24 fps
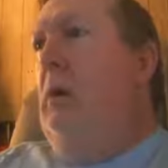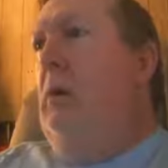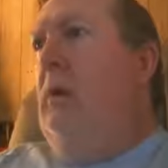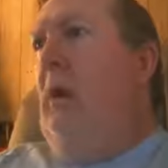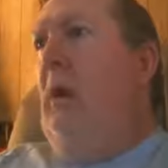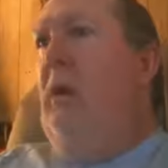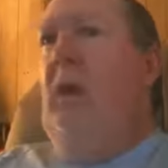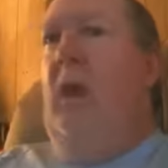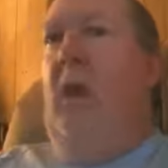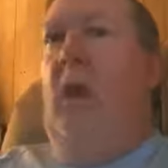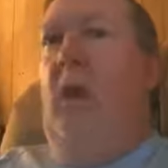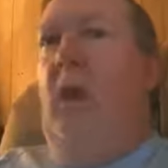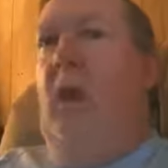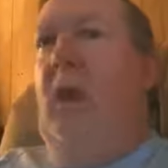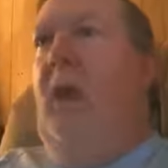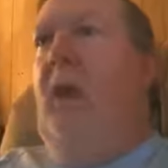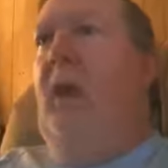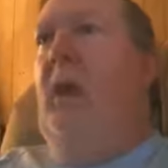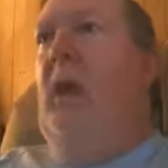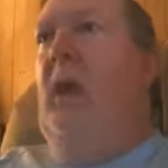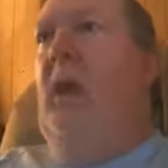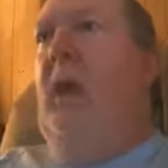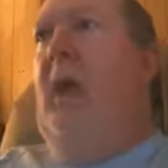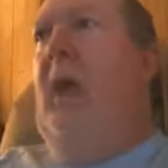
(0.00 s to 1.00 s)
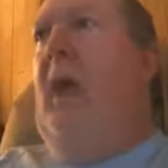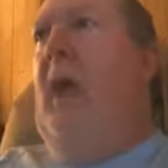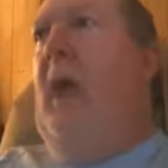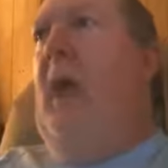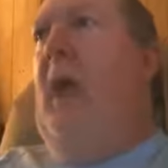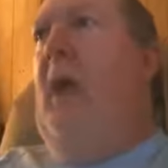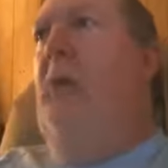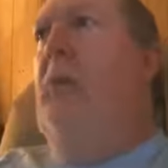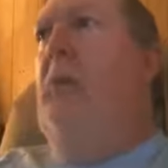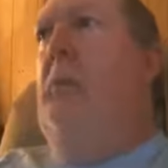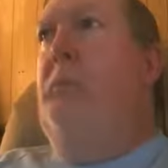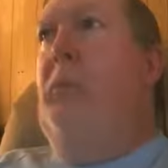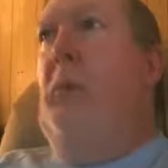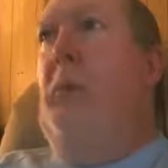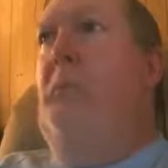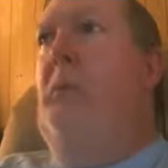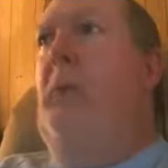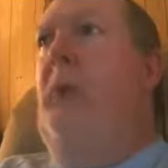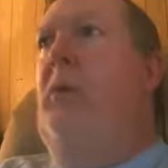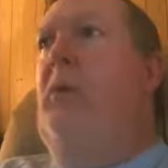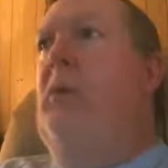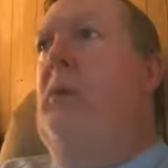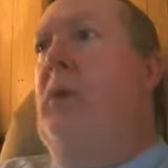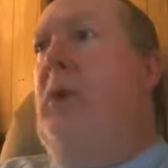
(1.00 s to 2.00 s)
that they legally have the
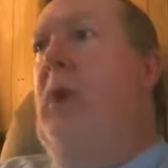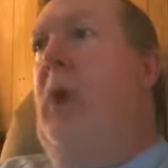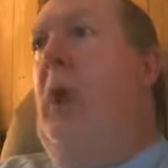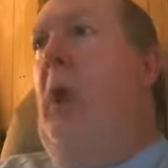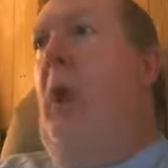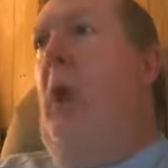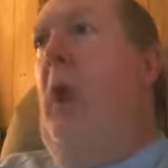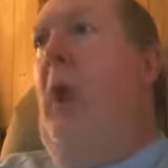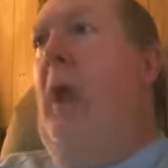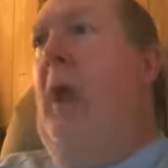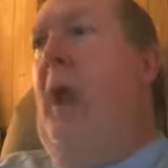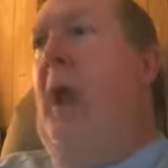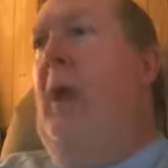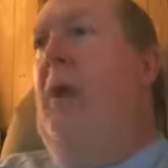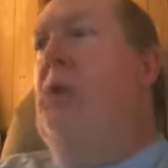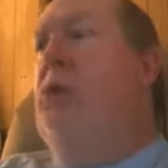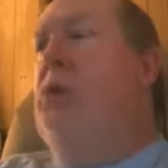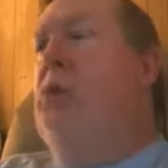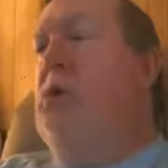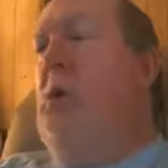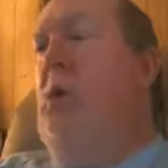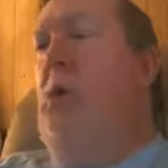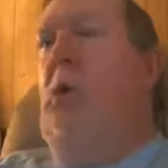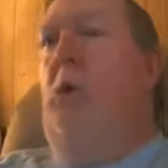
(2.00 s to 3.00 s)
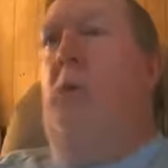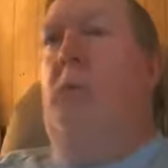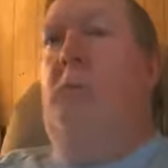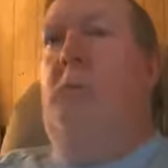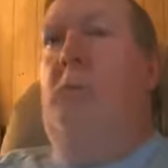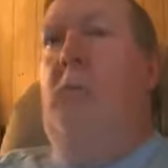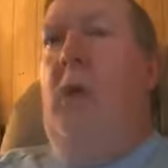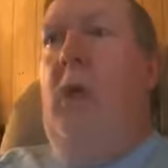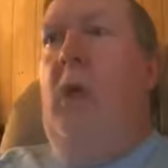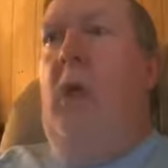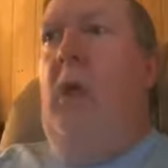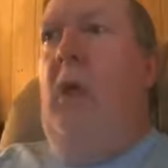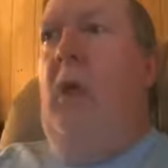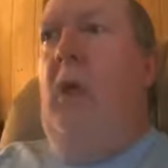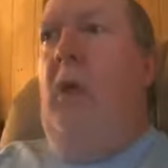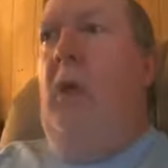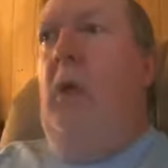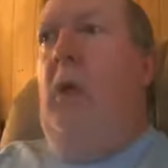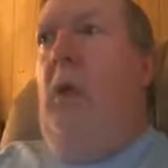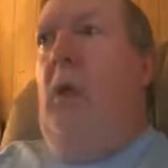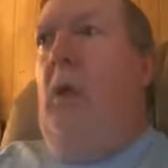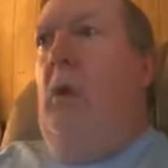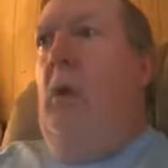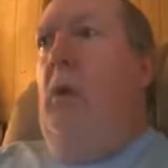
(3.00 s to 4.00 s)
permit to carry and shoot them.
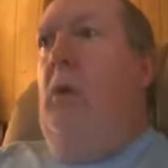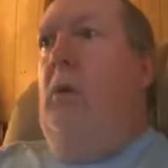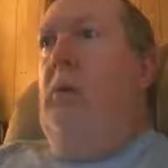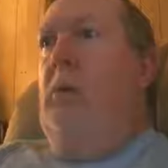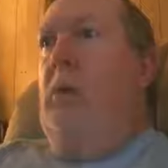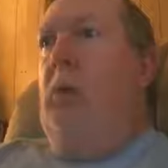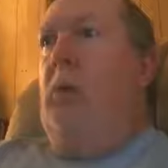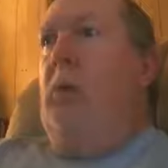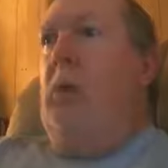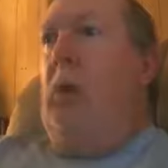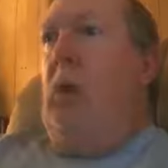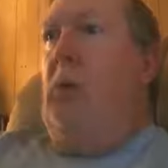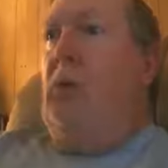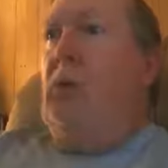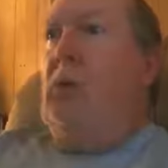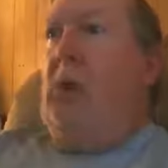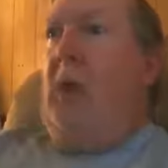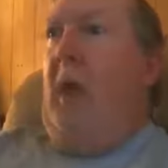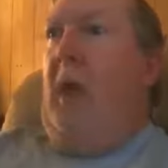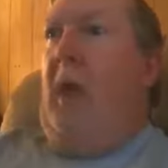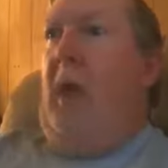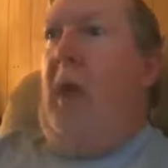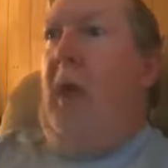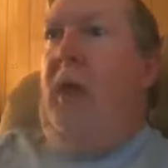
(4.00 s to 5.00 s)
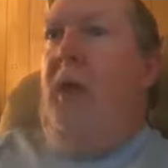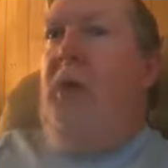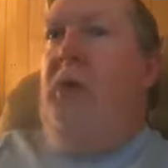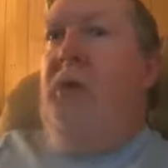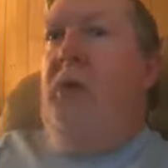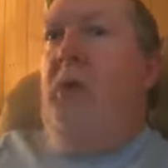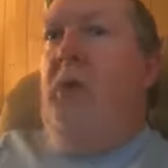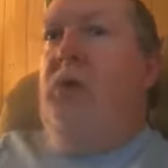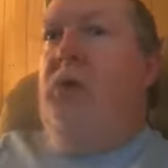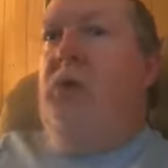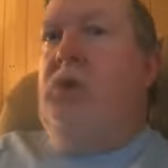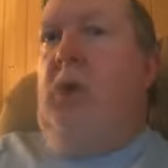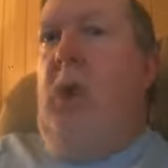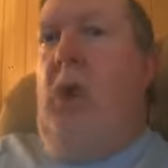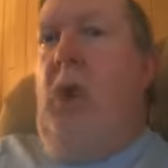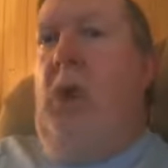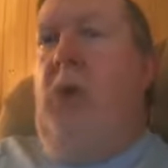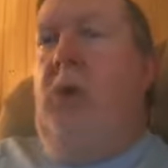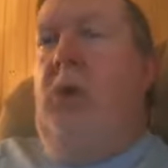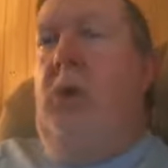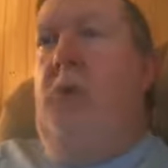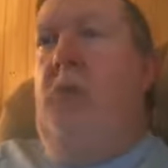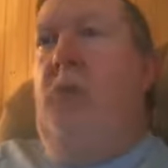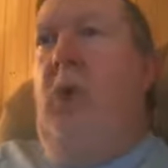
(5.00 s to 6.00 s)
Did those guys that
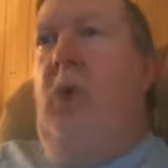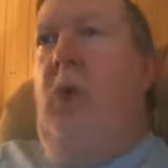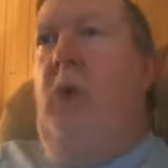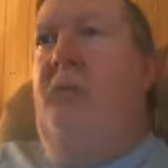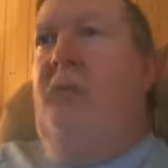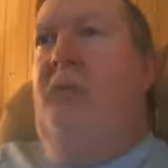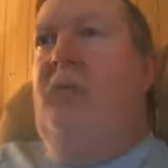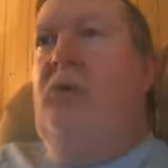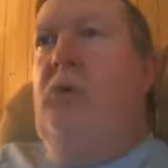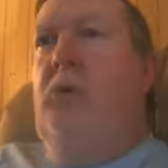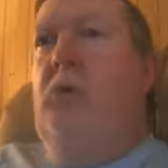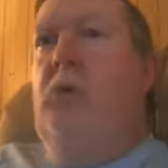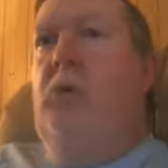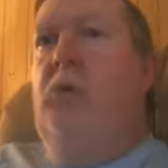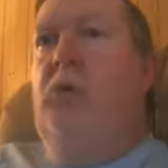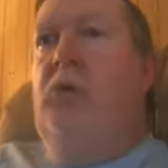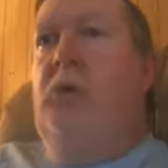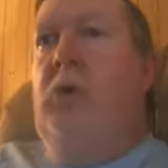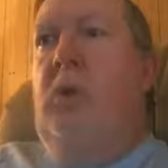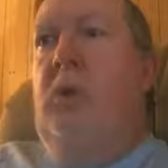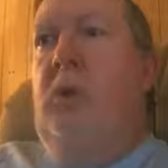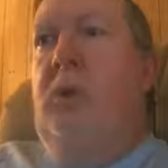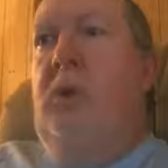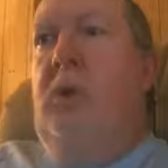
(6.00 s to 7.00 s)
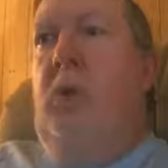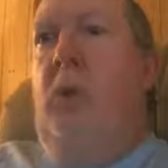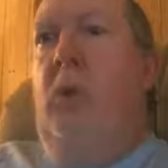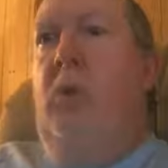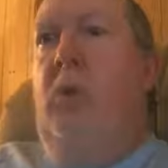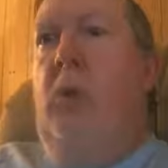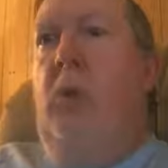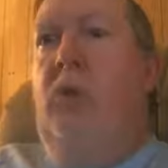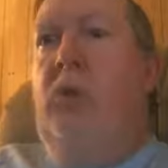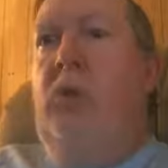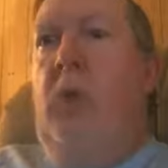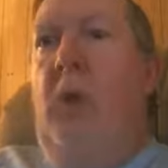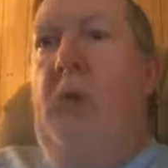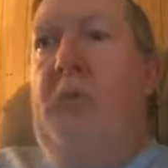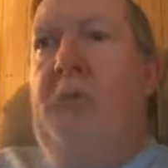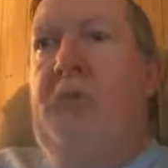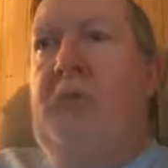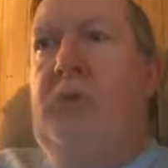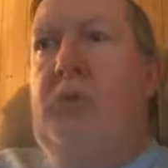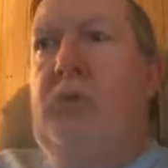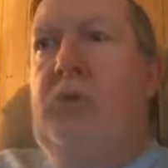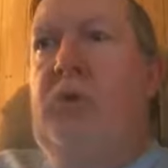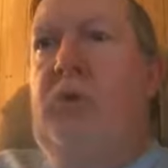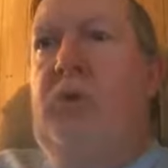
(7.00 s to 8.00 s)
shot them officers, killed those
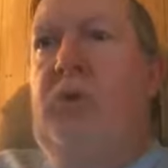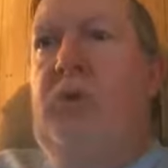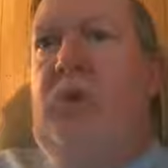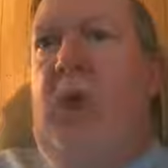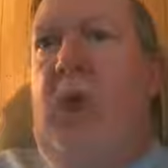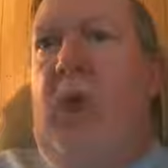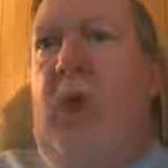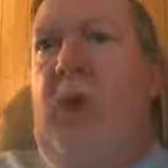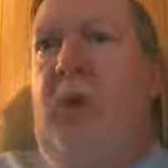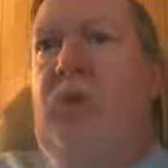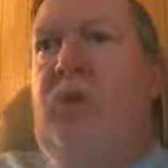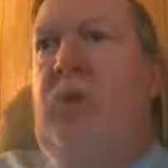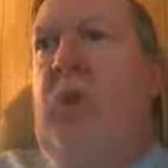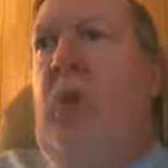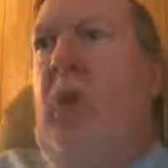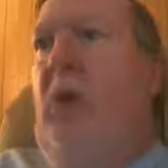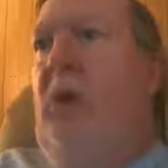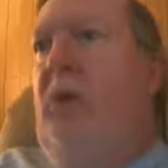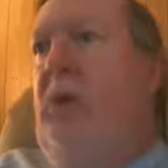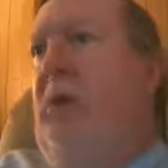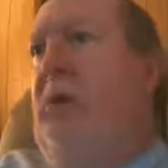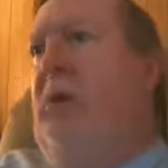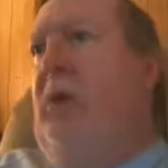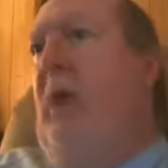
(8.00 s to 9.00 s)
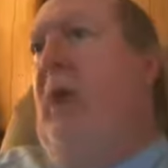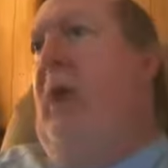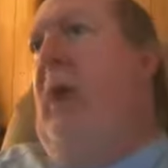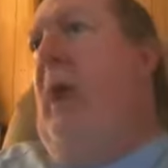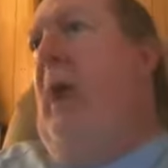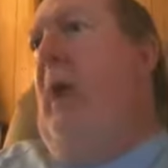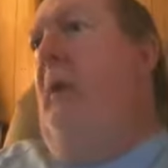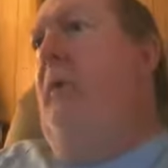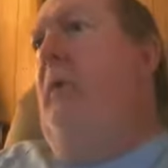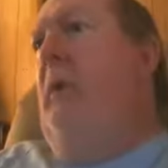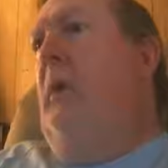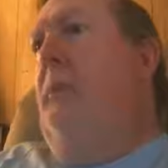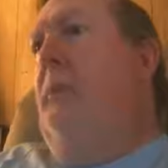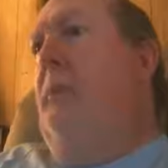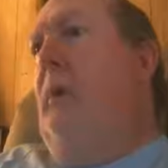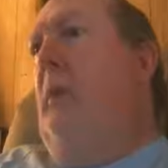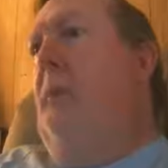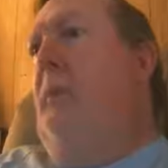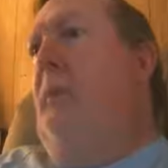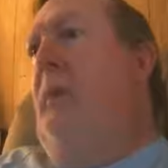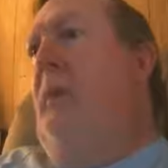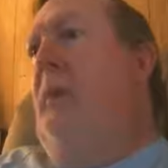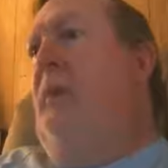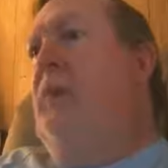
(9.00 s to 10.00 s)
officers in Dallas, did they have the
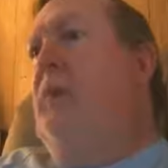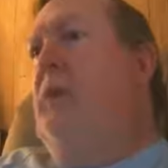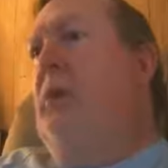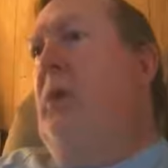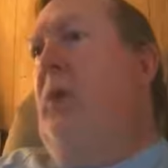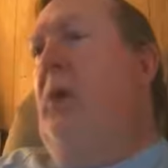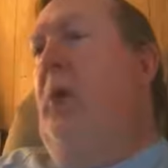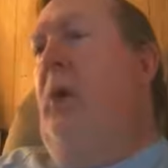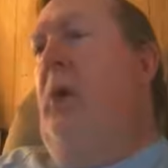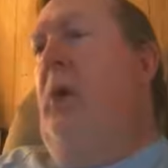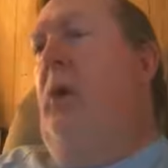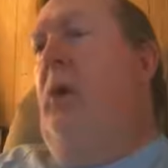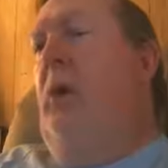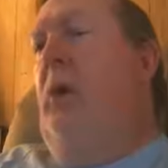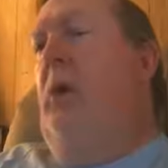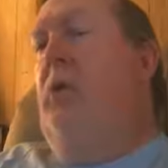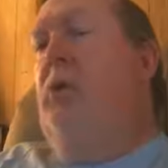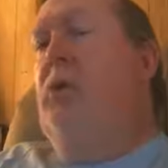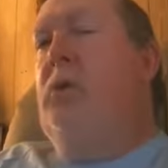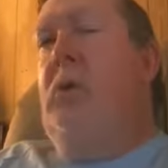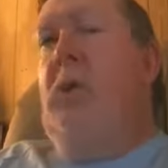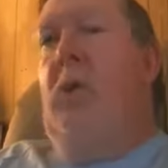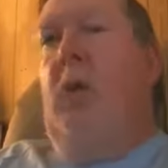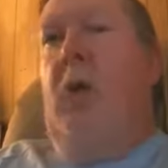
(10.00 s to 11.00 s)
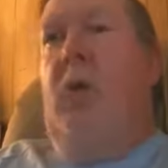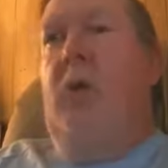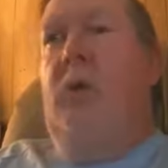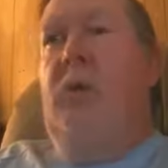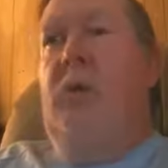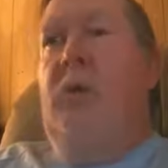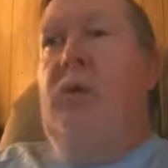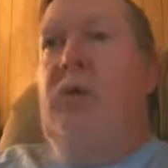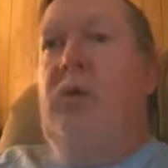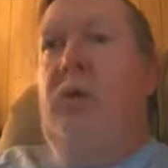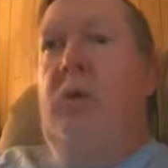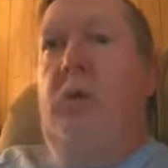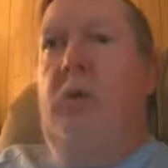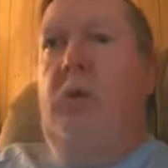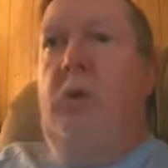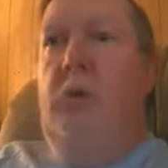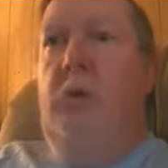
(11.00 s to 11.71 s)
permits to carry those guns?